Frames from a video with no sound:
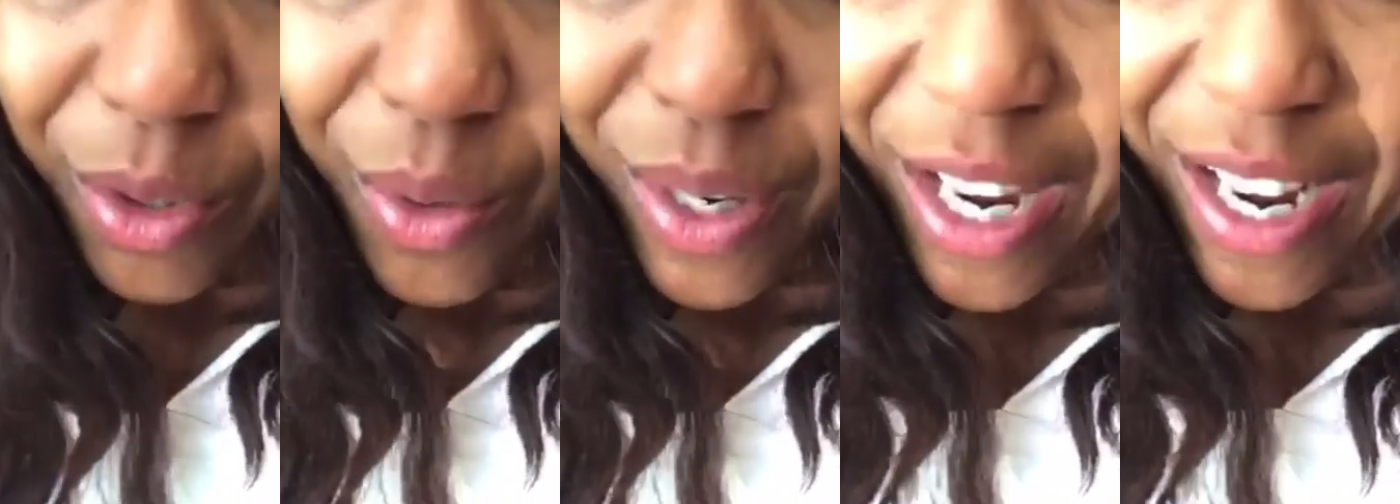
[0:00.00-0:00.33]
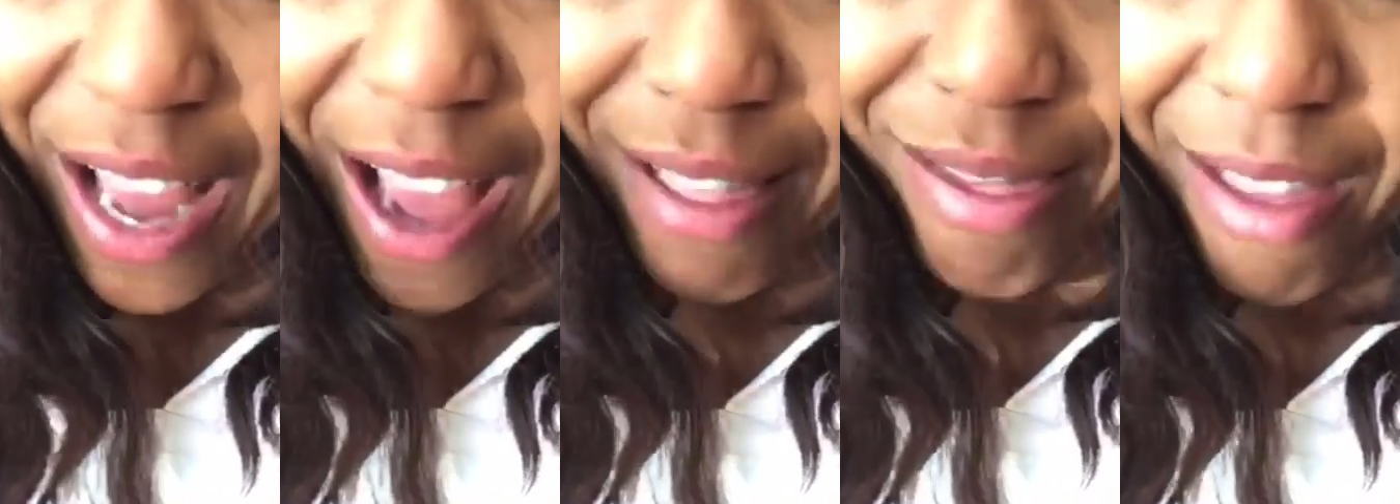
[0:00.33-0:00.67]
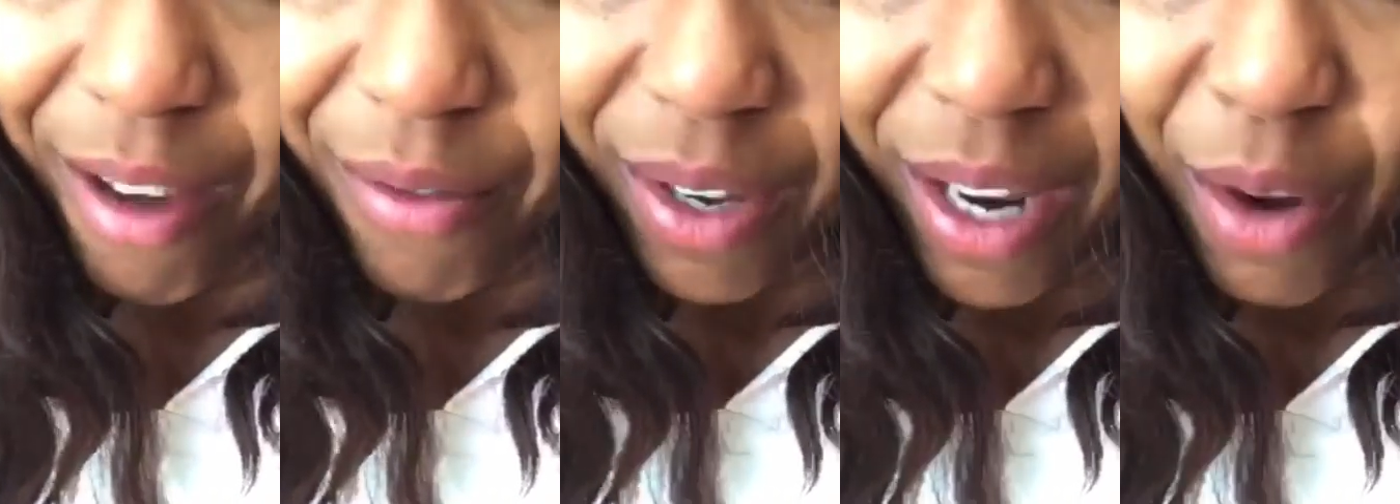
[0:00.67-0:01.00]
and I
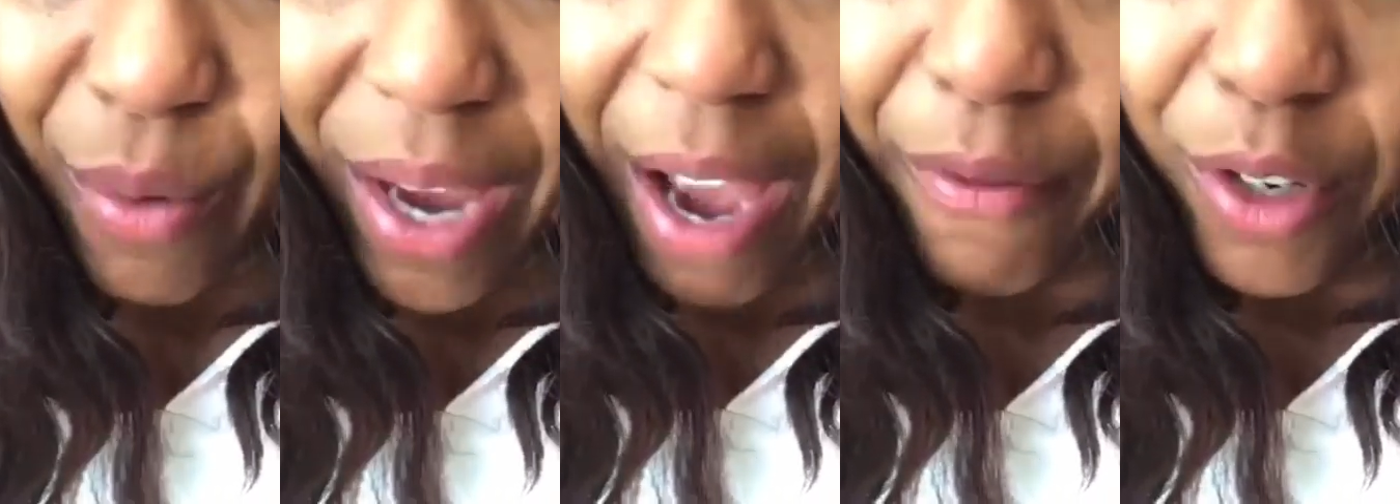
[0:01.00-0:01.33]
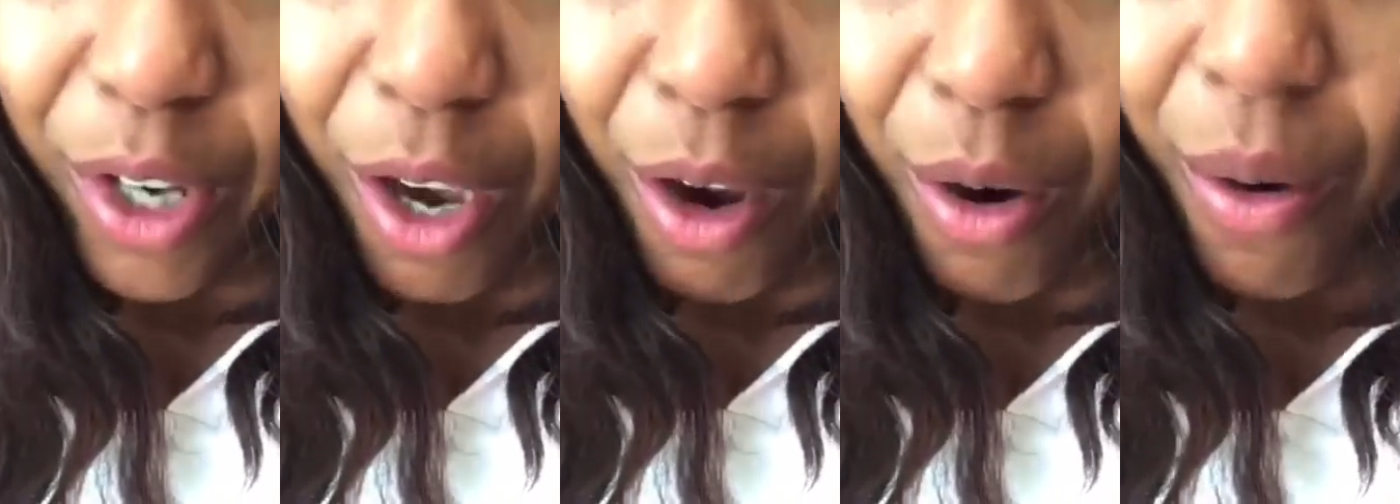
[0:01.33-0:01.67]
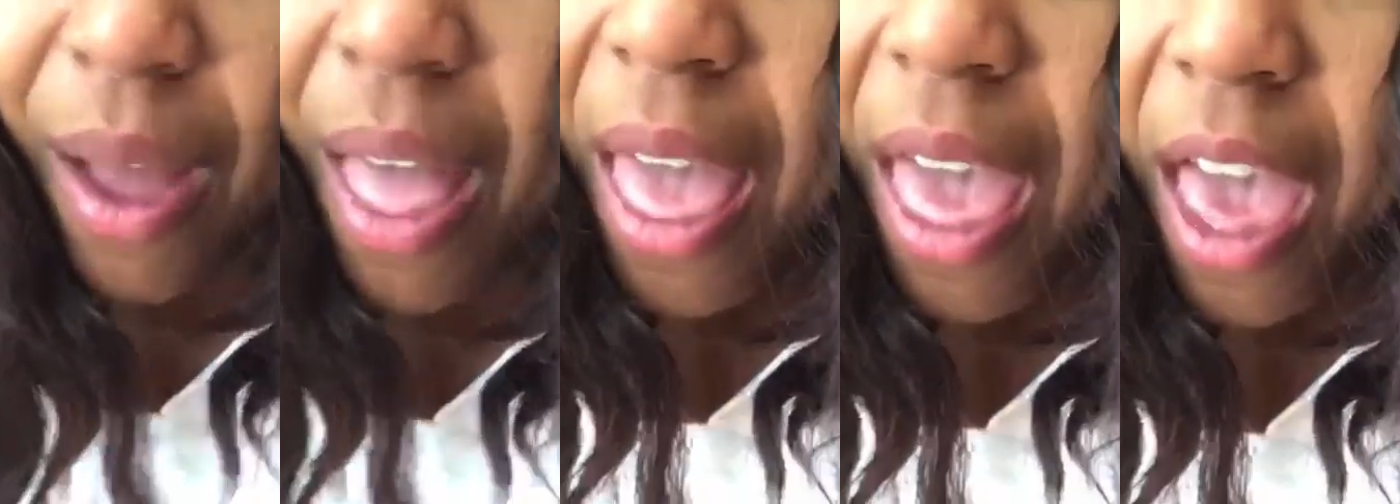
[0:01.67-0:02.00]
love it, and we have to go
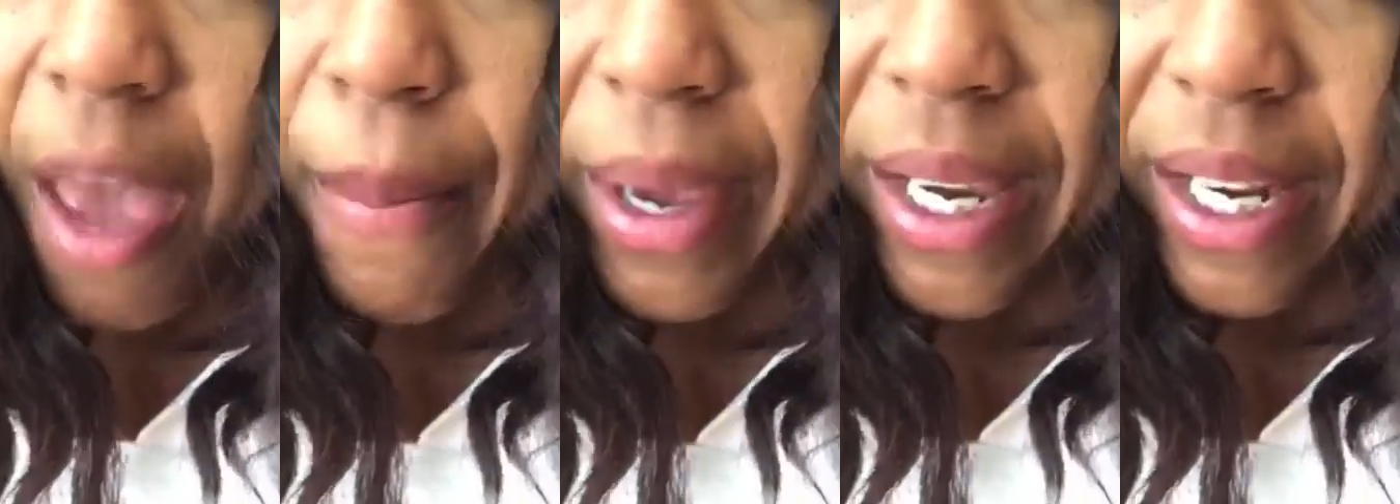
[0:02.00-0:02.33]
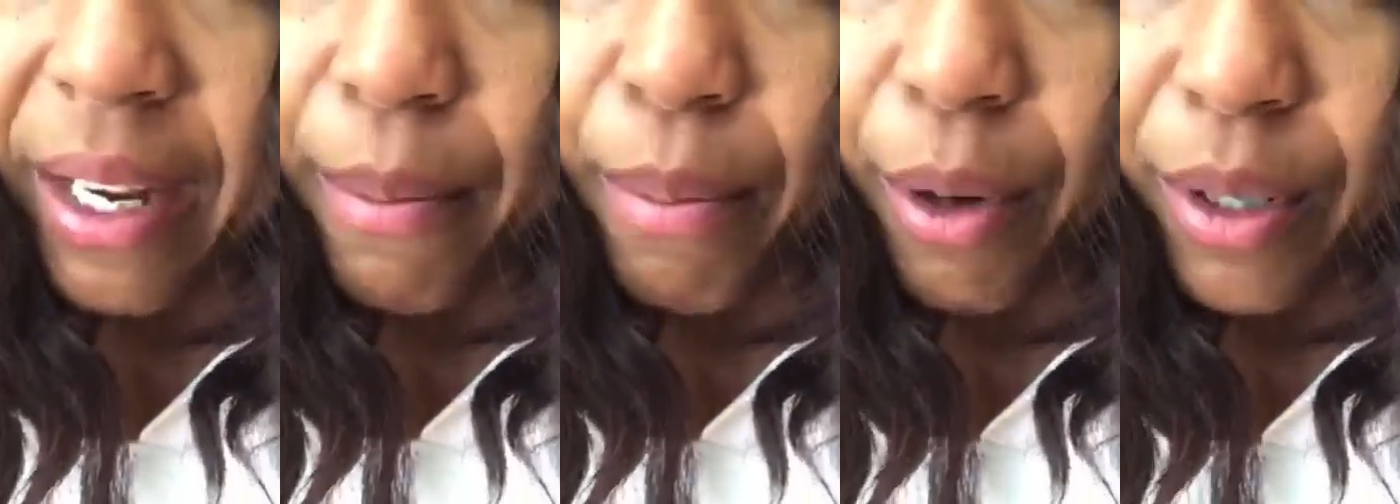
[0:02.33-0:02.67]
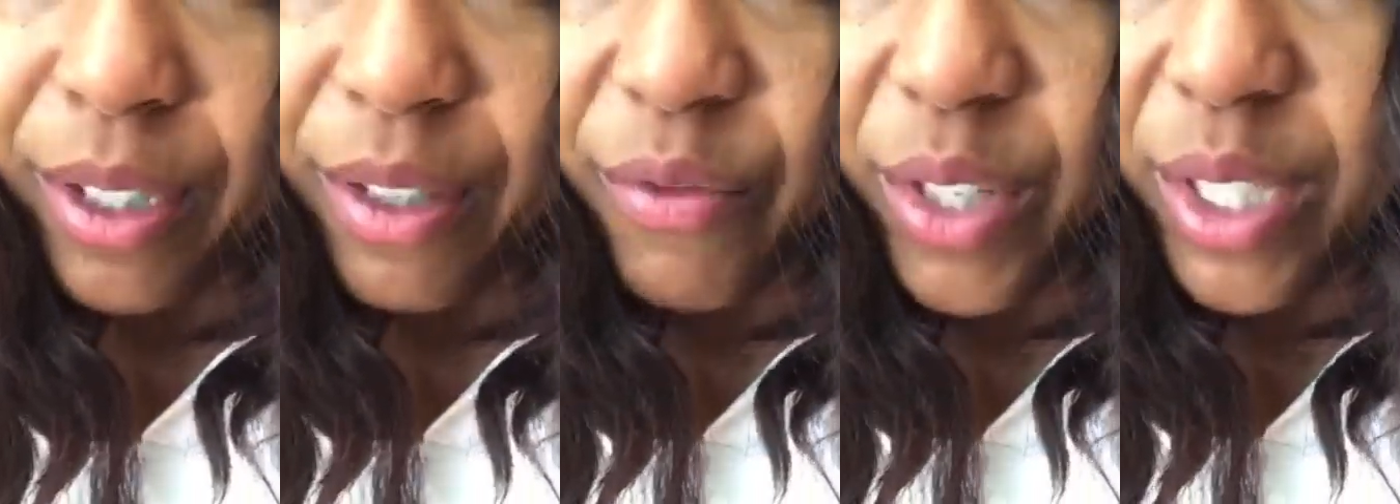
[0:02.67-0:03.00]
and make an
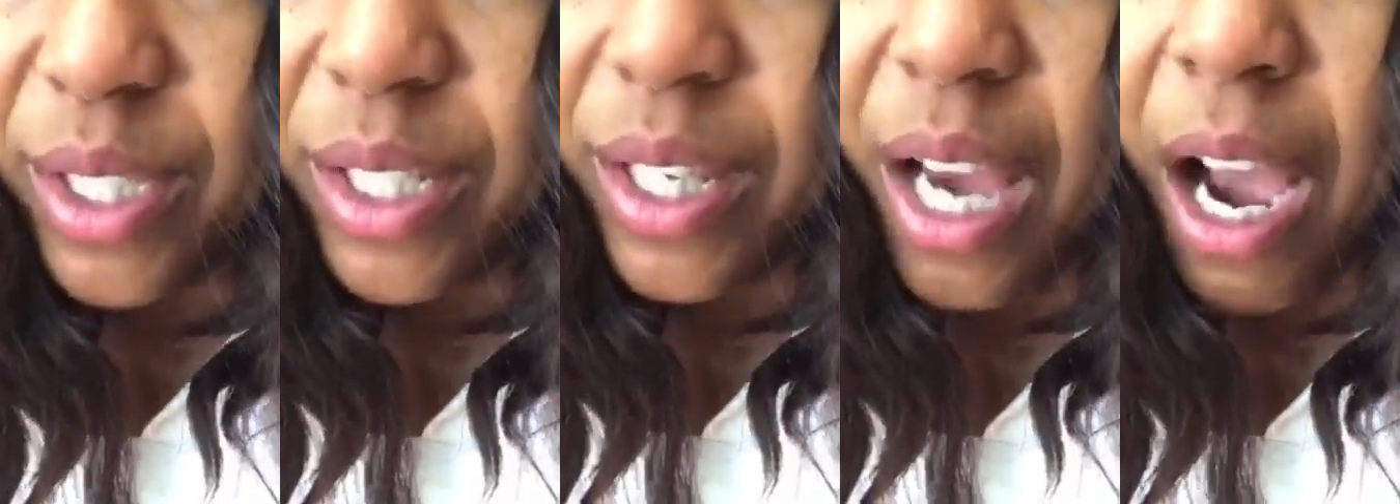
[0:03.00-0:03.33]
in-person visit.